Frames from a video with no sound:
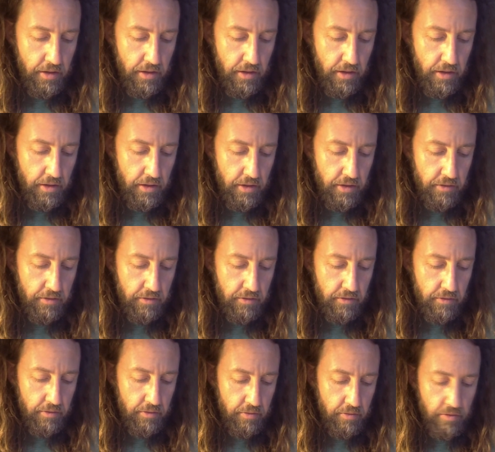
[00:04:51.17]

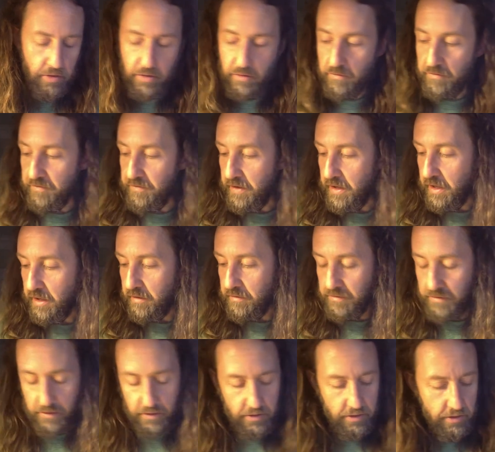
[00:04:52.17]
I2O5
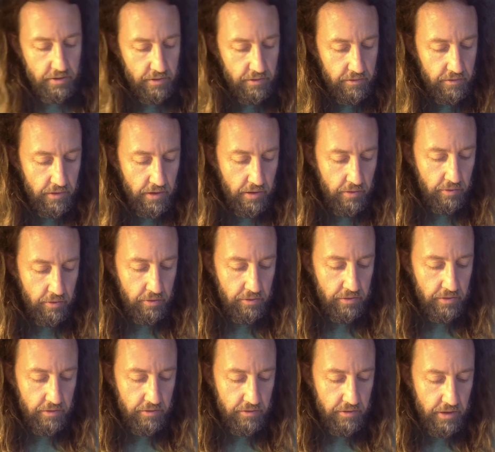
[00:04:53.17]
is, I wrote
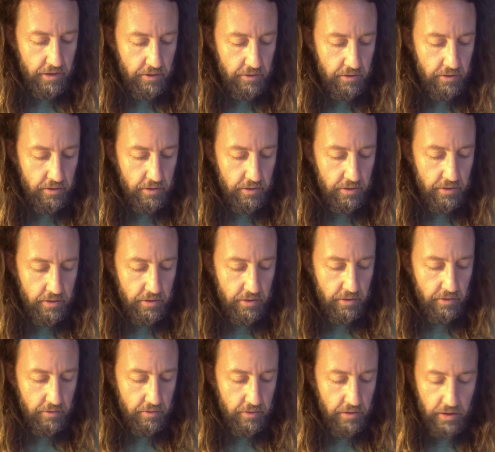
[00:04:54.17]
this down earlier.
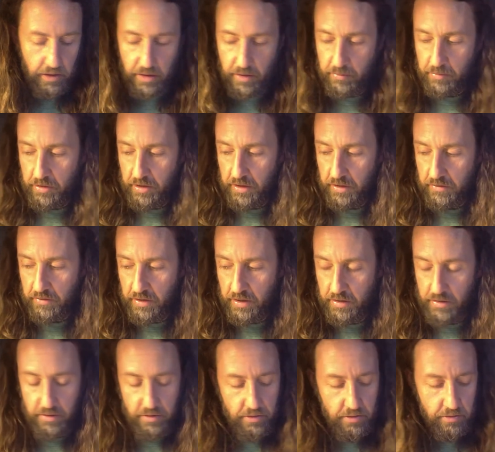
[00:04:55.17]
Don't think I'm like
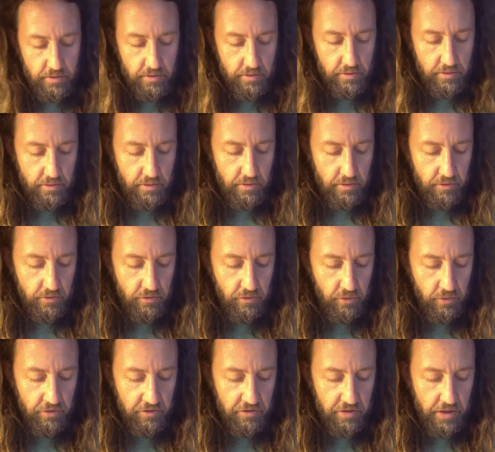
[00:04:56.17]
trying to
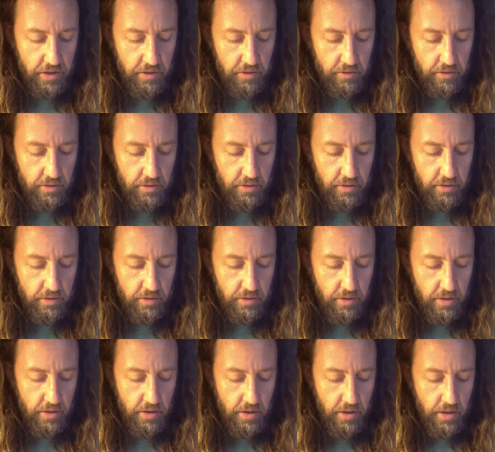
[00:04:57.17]
short you out here.
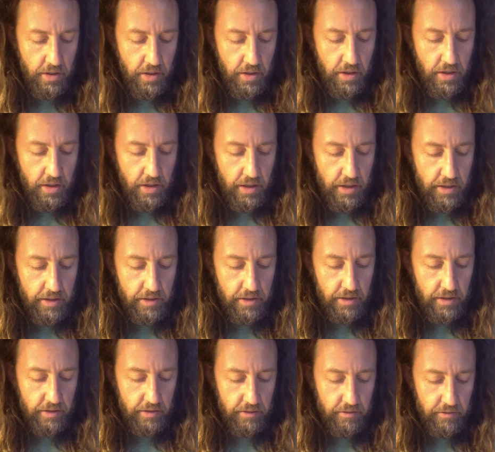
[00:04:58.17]

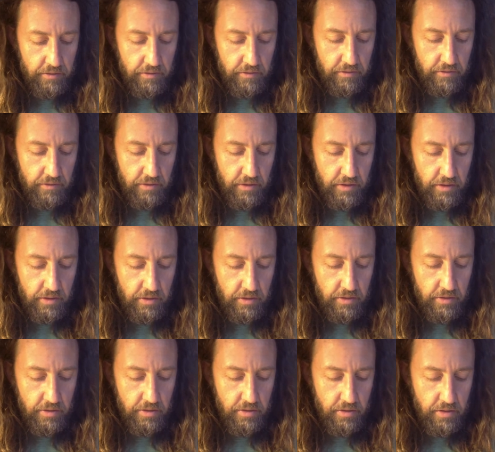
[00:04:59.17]
I'll just
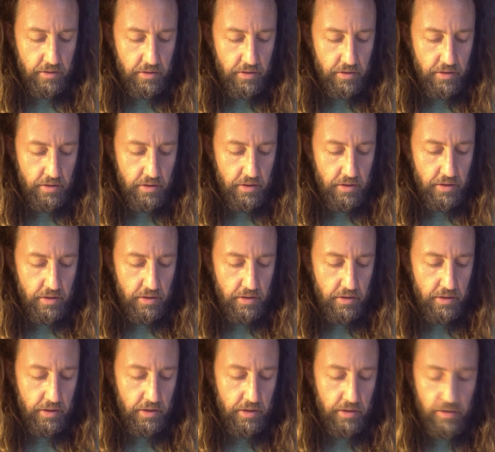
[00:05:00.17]

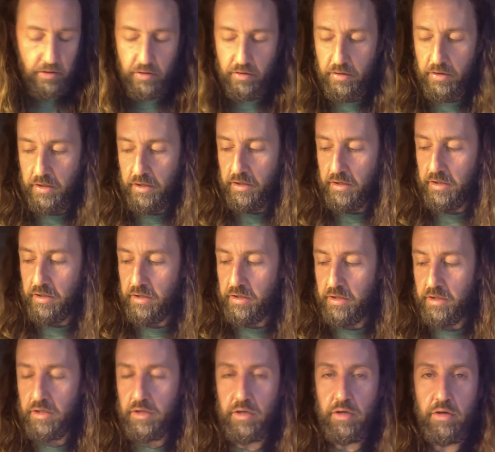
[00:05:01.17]
did it already
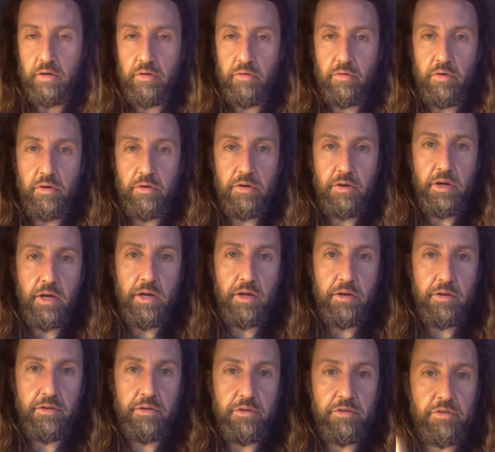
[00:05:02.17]
and wrote it down
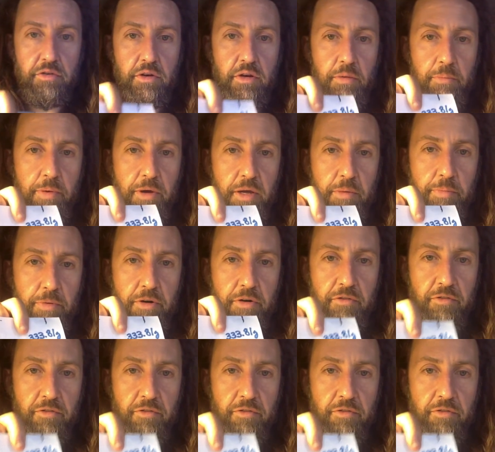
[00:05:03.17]
on this sheet of paper